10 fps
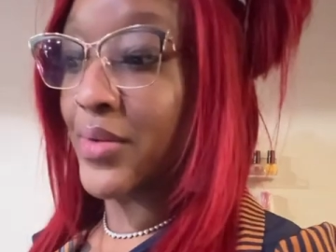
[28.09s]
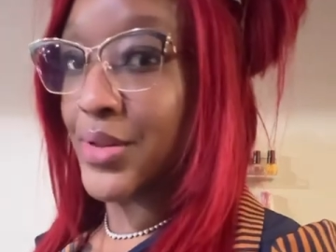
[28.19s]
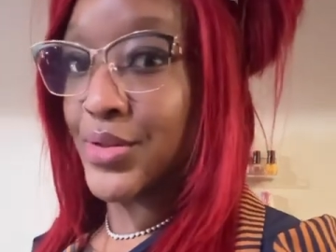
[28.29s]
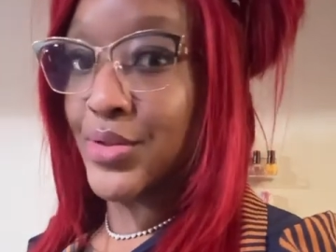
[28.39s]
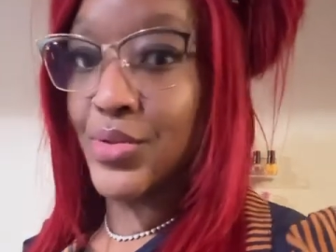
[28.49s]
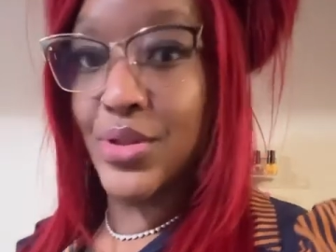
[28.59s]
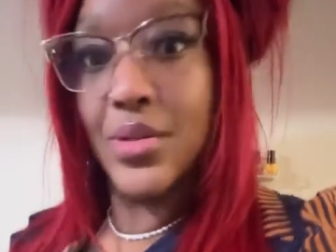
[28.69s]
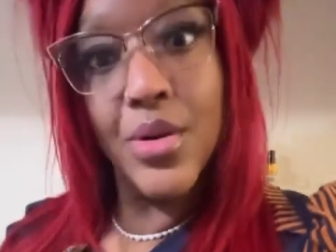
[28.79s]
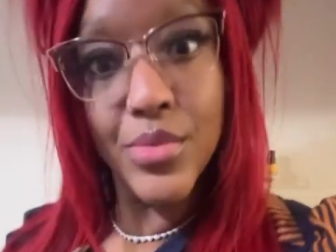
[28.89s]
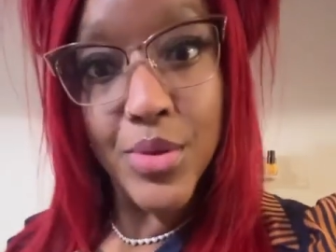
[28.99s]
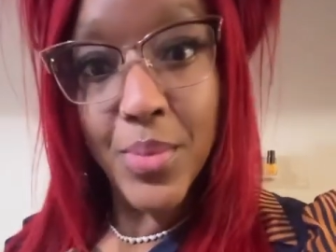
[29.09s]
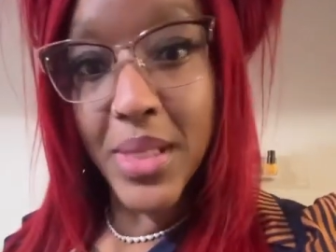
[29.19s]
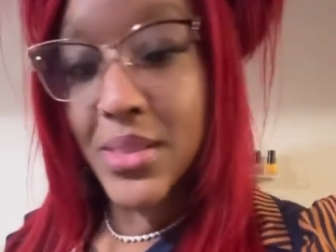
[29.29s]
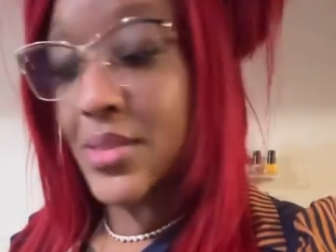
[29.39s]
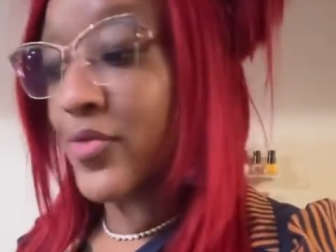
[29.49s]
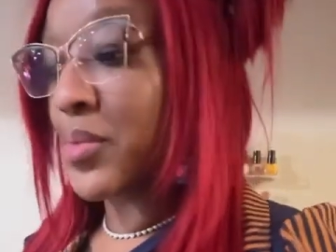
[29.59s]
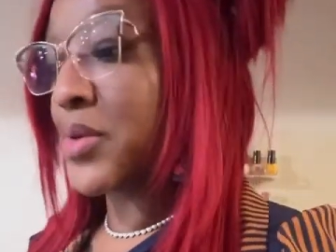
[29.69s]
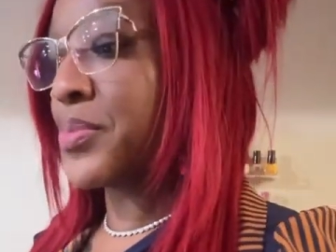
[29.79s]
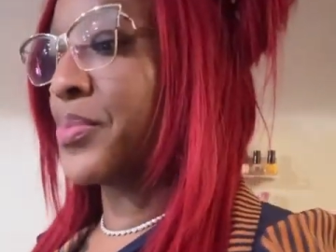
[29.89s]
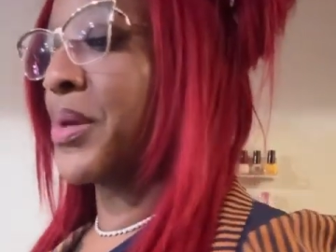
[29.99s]
It's usually the go-to places for most
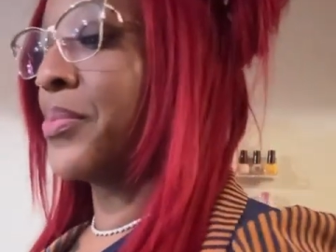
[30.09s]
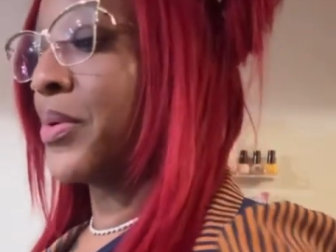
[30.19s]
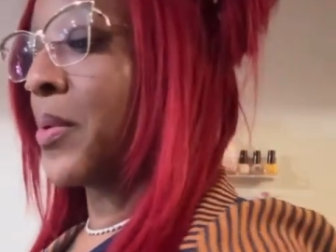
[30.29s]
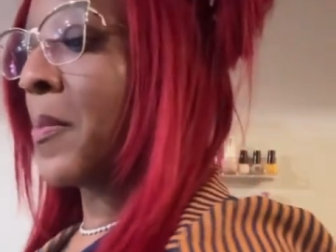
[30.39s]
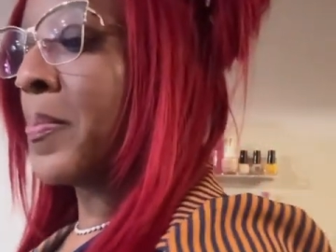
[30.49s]
people.